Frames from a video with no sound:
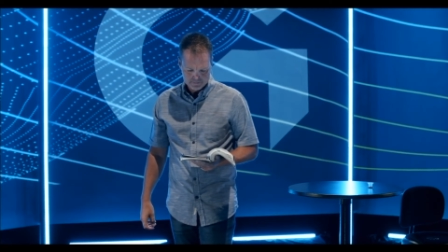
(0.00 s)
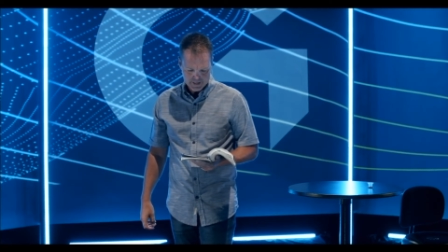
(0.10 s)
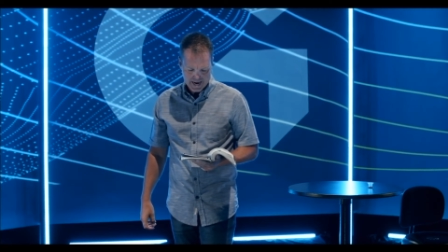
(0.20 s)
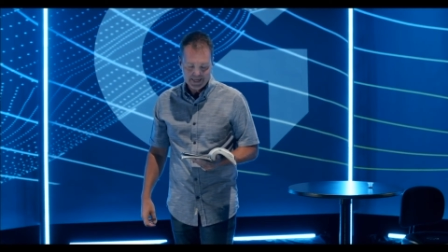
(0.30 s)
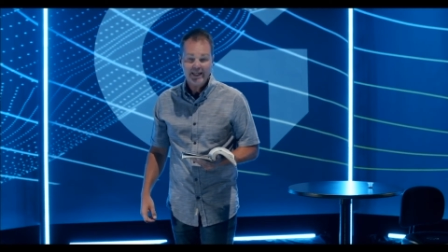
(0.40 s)

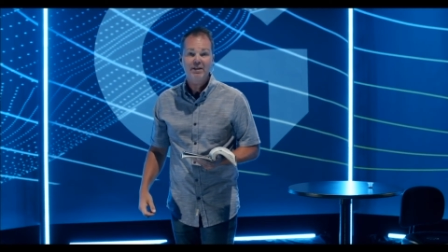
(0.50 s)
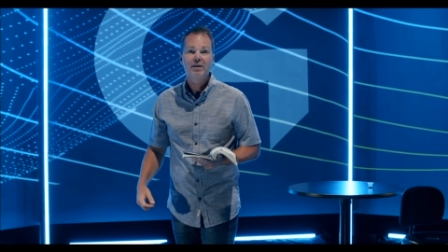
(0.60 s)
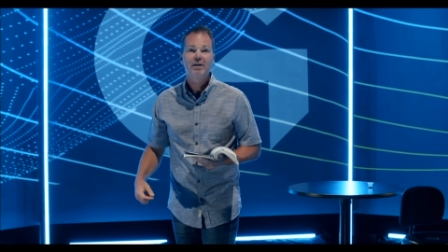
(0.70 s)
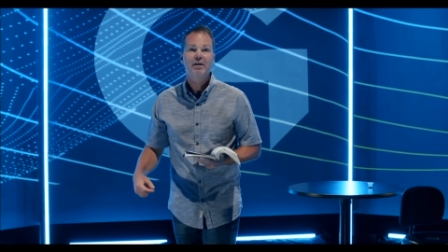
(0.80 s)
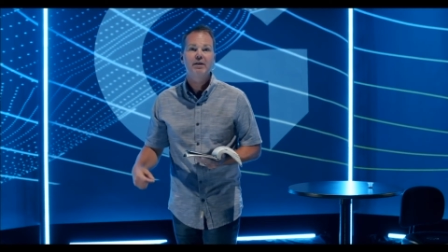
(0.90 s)
I need
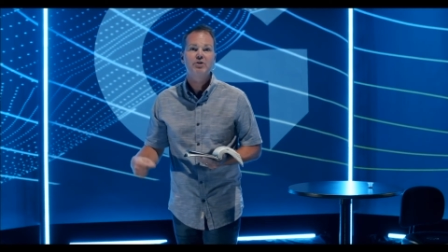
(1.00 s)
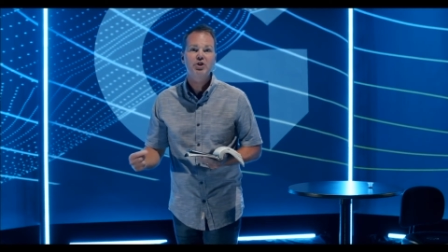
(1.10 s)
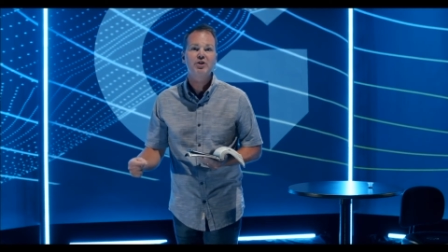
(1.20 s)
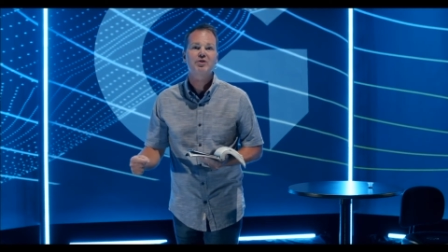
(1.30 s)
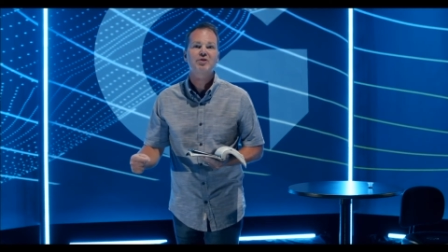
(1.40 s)

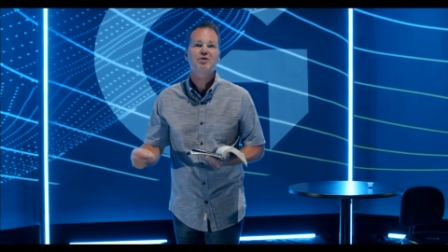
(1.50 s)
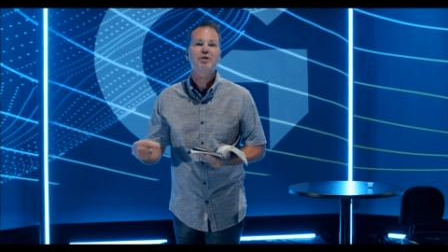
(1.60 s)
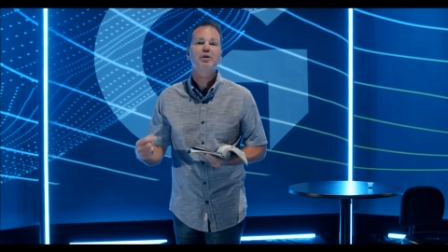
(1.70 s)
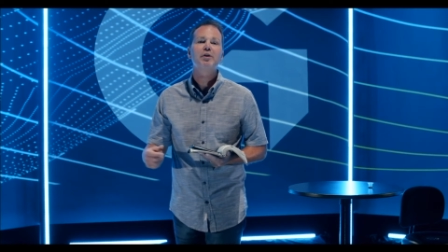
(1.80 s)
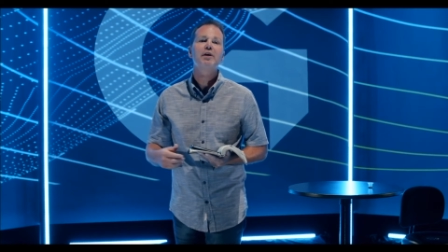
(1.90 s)
Jesus to
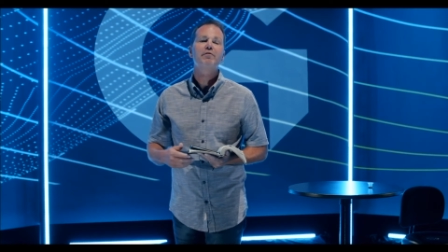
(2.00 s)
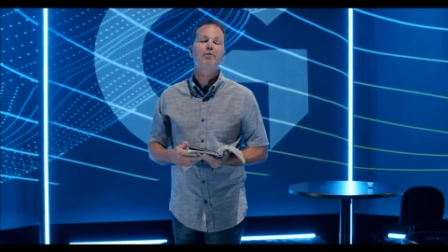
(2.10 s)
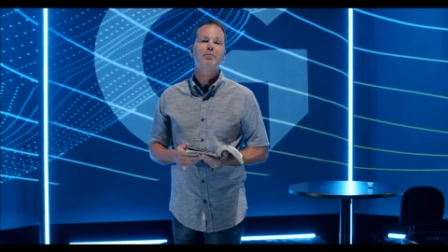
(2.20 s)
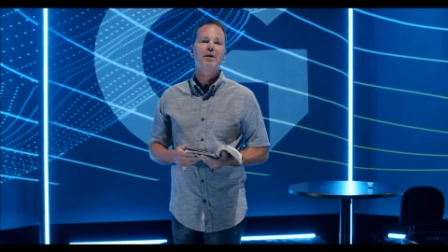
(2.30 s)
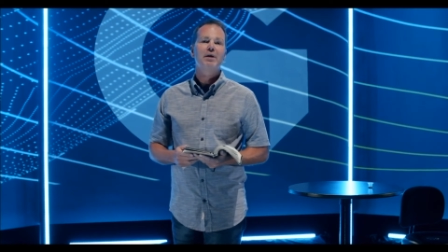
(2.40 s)
deliver
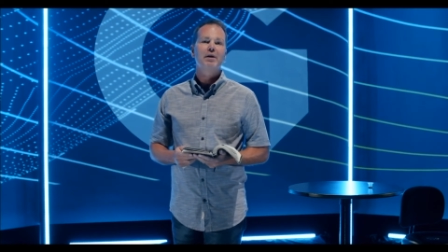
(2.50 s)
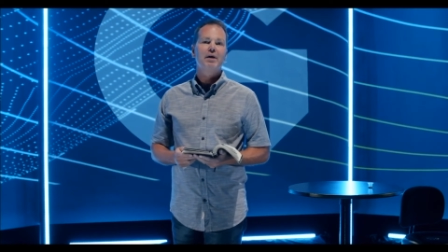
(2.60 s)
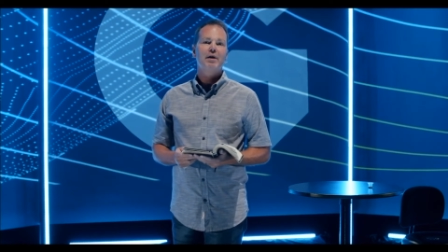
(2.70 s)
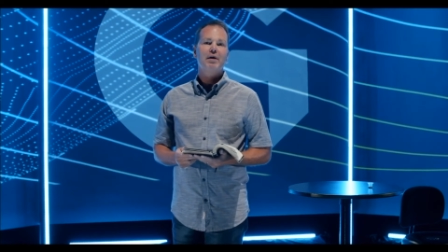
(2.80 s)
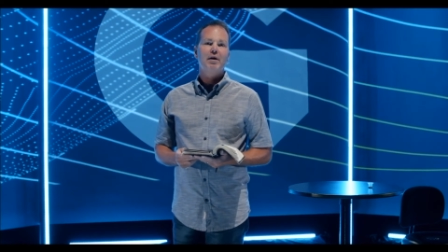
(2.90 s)
me
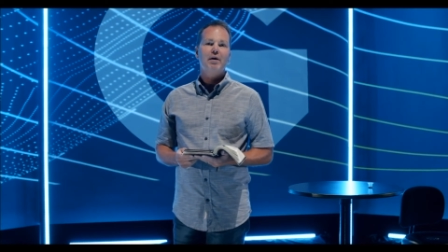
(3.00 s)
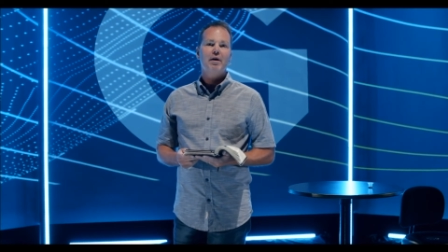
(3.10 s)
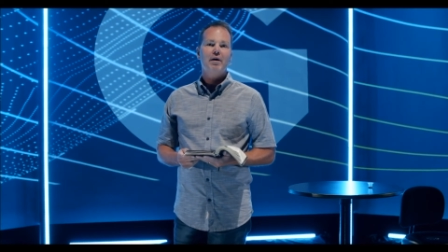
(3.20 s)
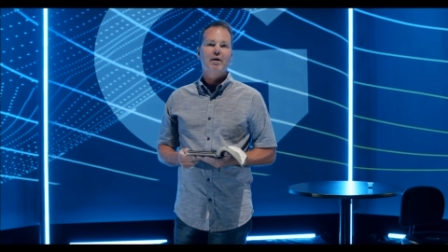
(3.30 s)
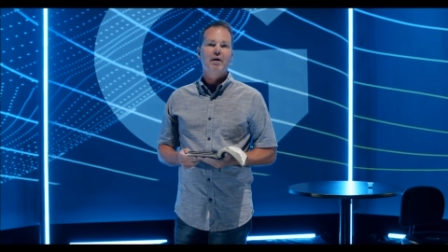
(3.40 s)

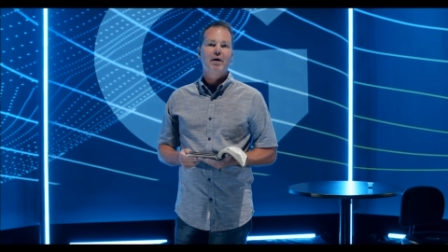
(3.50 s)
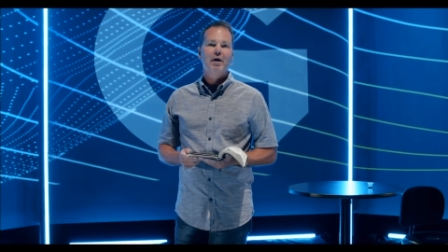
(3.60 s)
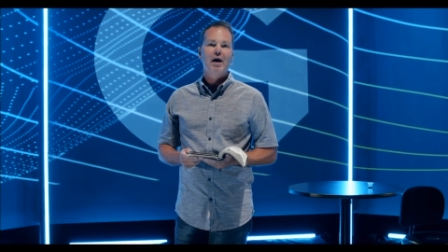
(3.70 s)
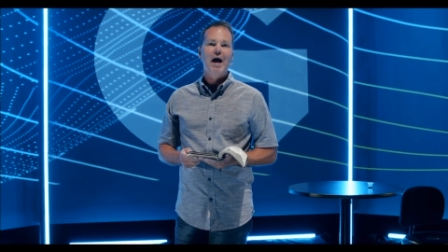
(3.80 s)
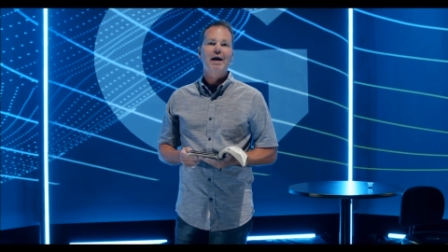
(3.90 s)

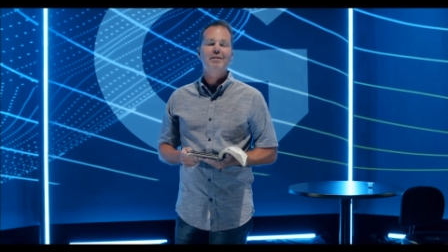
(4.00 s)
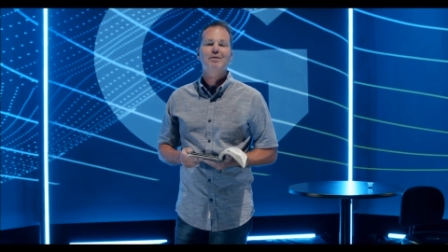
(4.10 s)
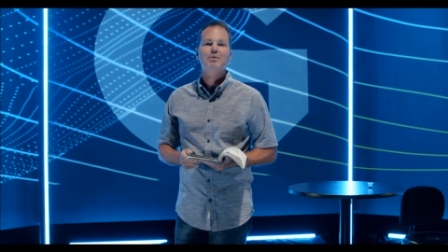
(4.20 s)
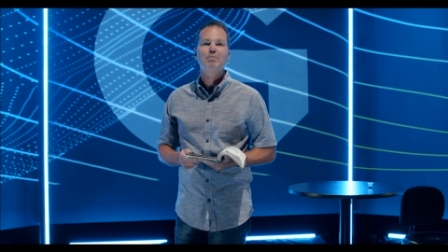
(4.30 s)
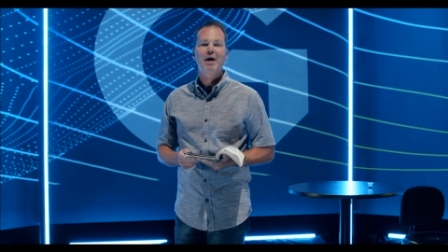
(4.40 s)
out of
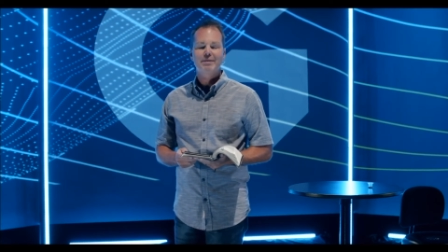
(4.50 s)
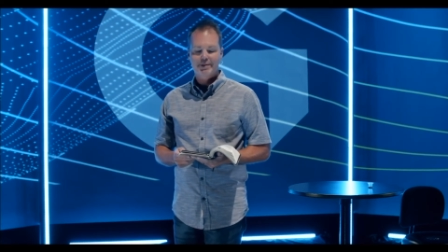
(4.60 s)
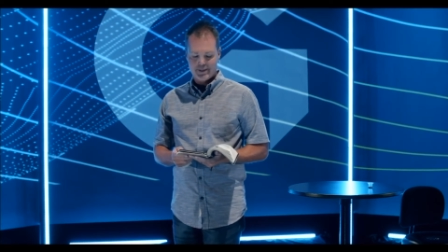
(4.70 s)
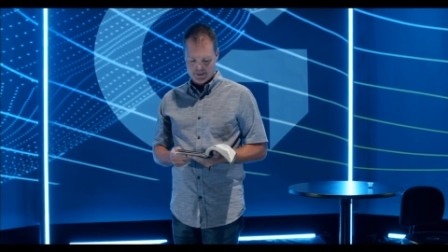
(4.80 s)
this mess."